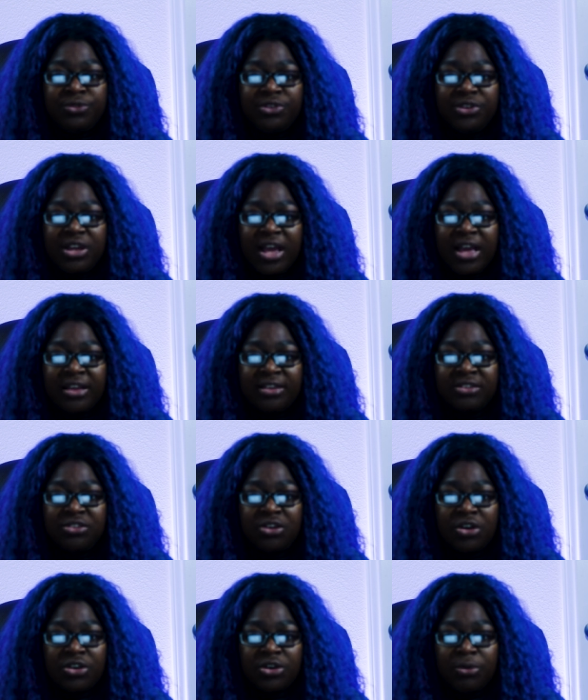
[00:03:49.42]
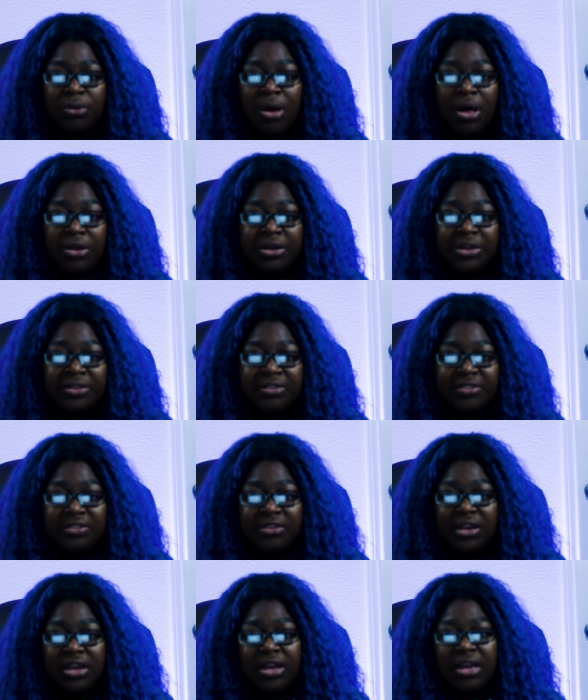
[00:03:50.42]
as Dr. Wallace,
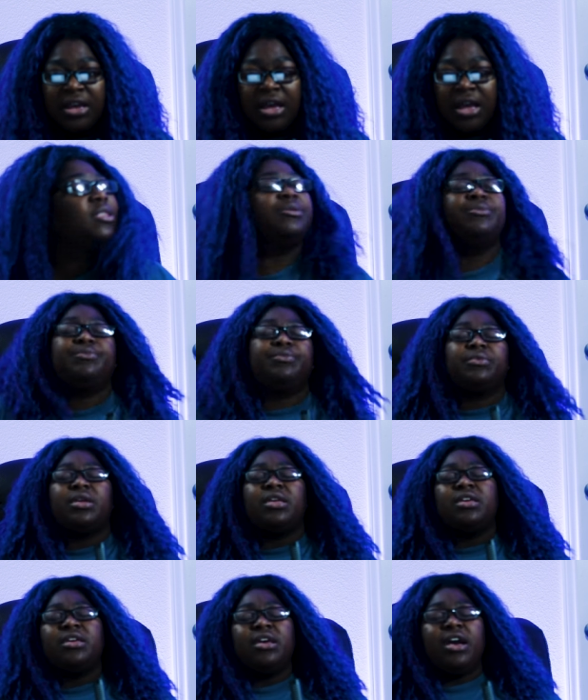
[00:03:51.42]
Heather